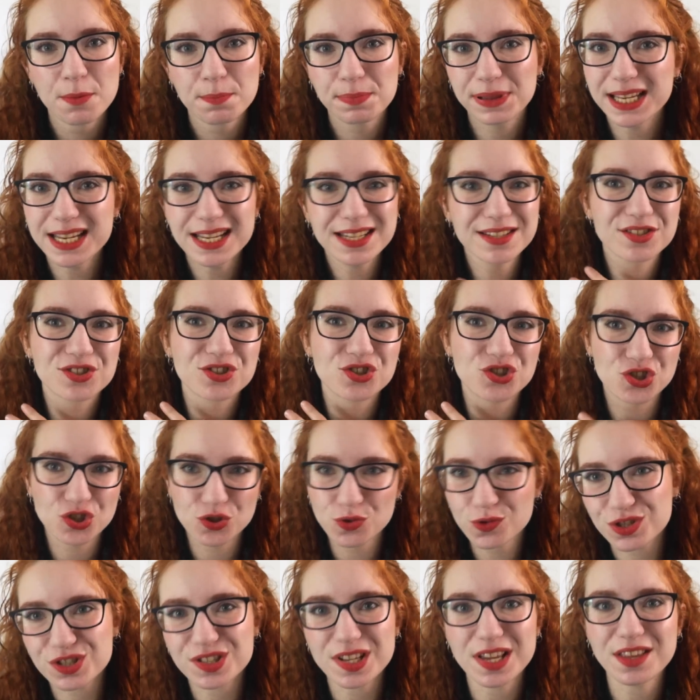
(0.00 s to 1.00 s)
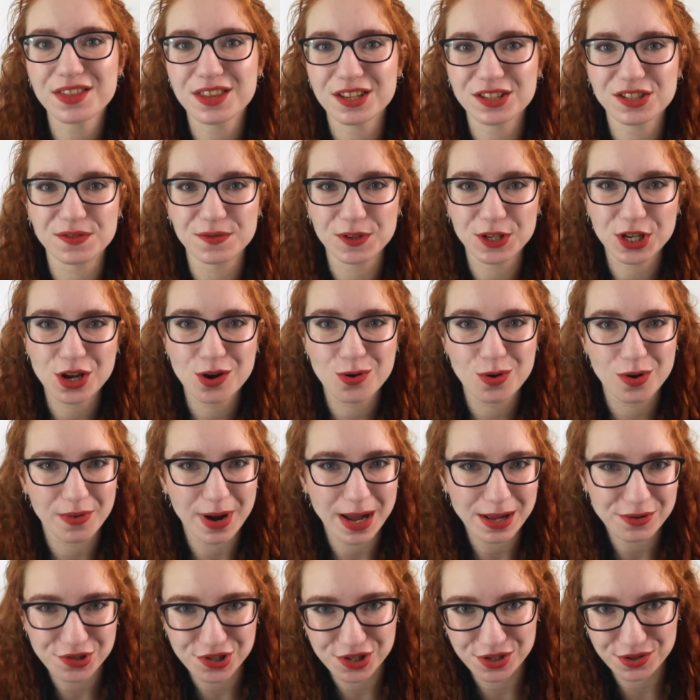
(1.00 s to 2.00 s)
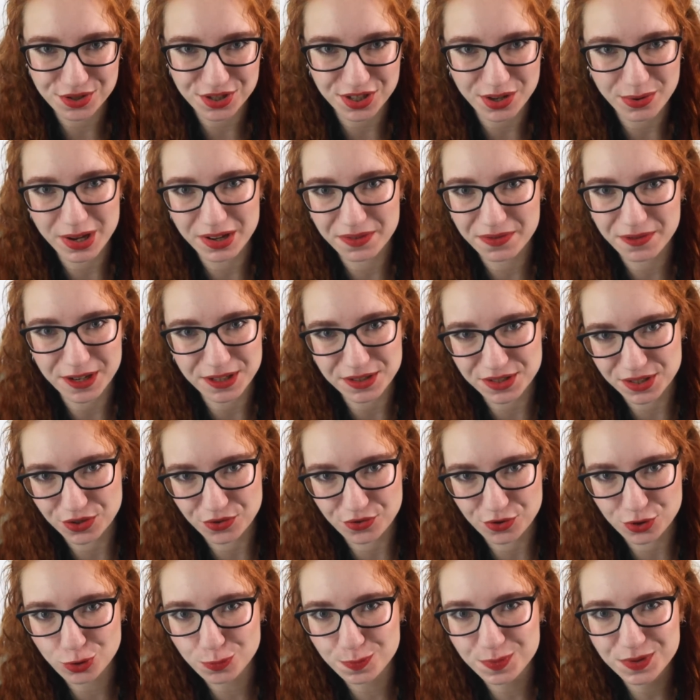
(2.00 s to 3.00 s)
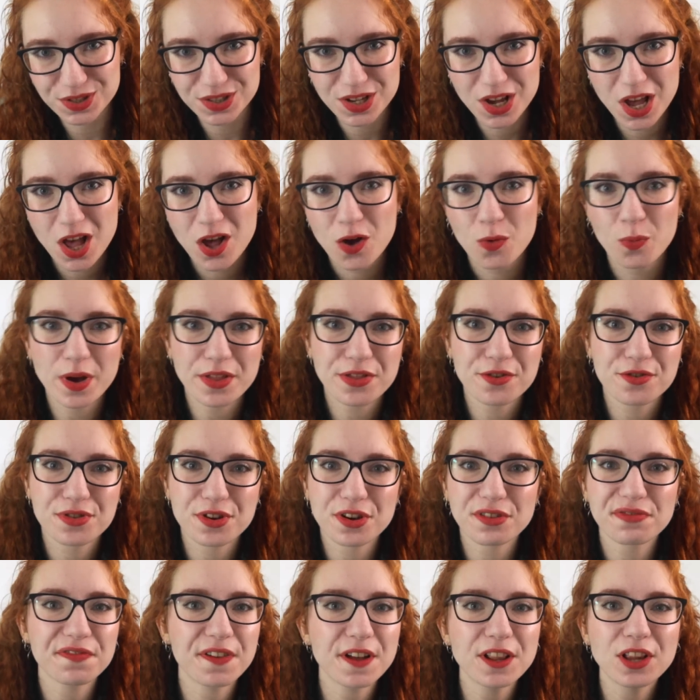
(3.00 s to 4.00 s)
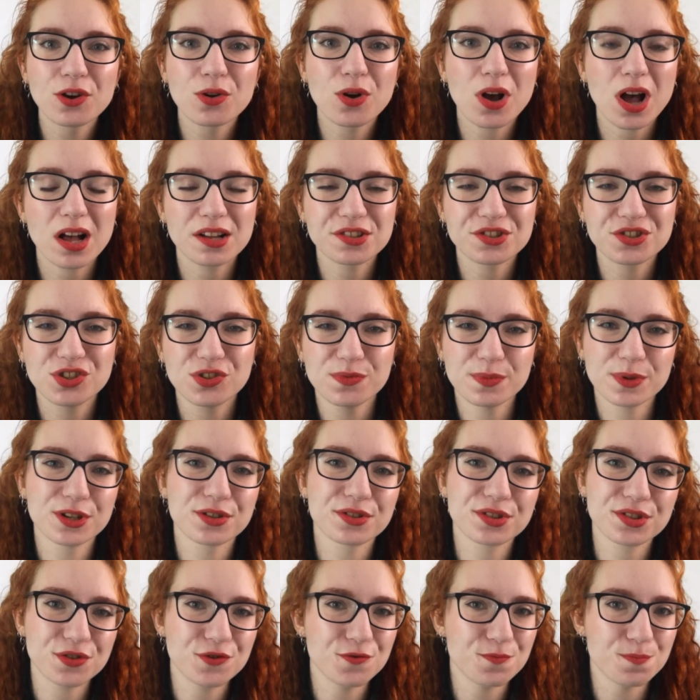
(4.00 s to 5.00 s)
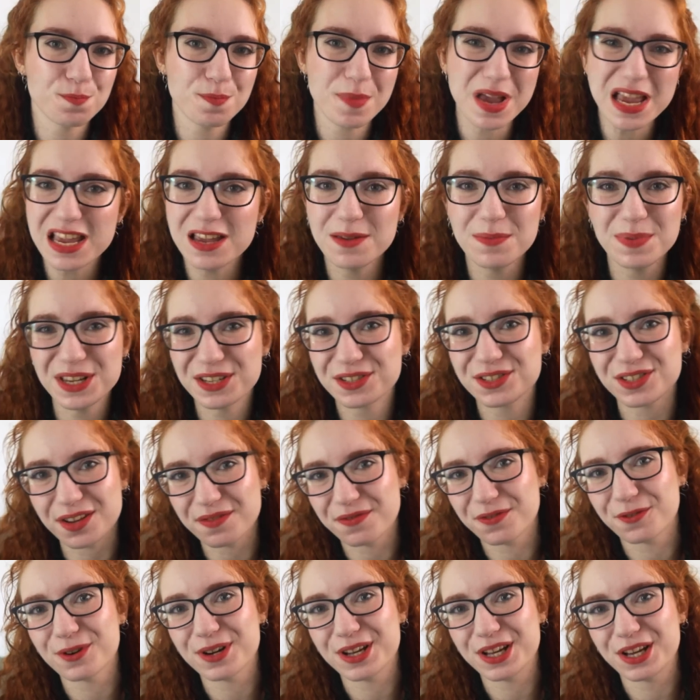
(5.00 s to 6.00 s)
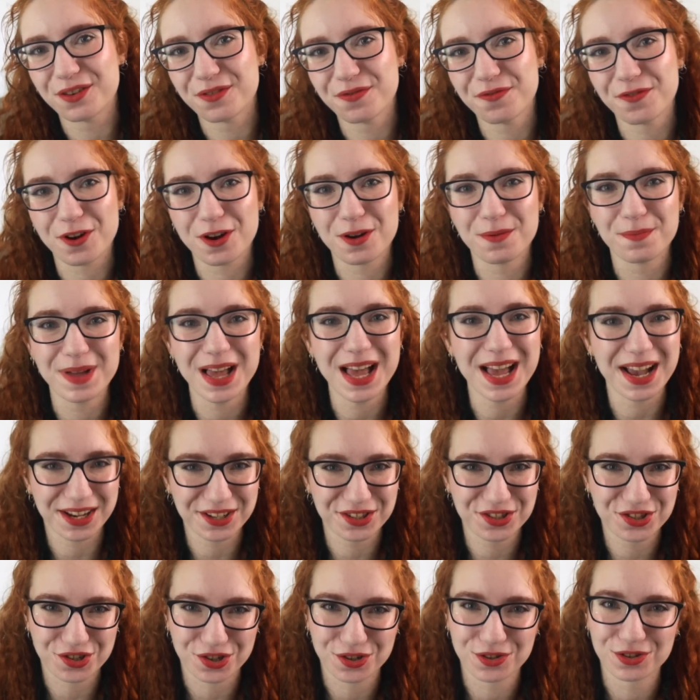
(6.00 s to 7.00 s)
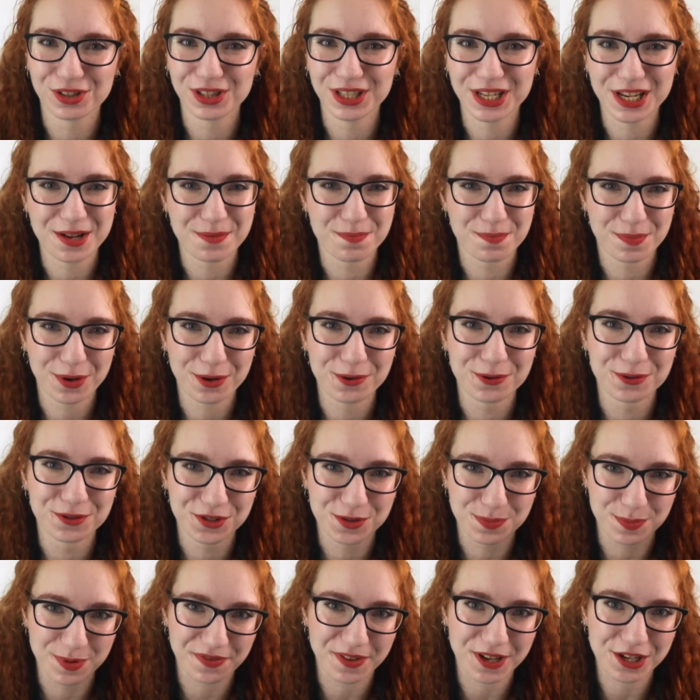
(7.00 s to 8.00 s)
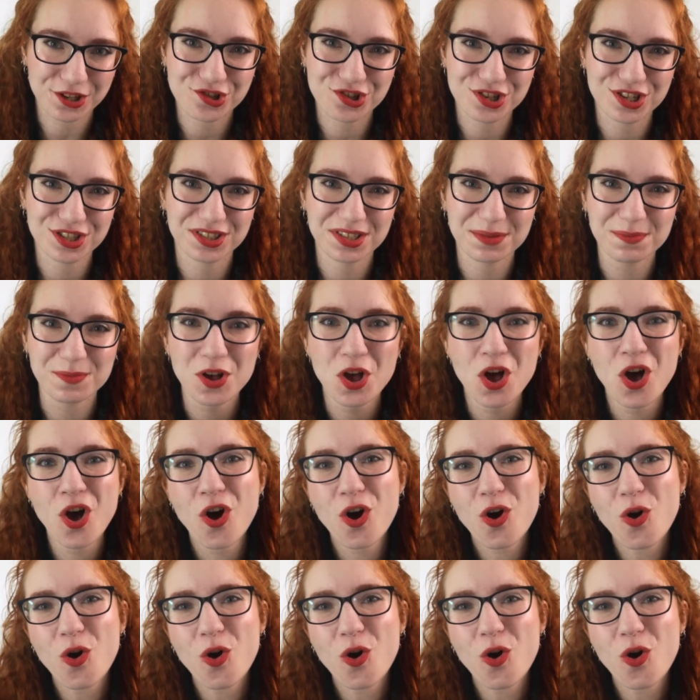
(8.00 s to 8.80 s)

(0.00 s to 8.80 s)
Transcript: Please do send this video around to your sewing friends and groups, whether they're fellow costumers who may be suffering from externally imposed perfectionism,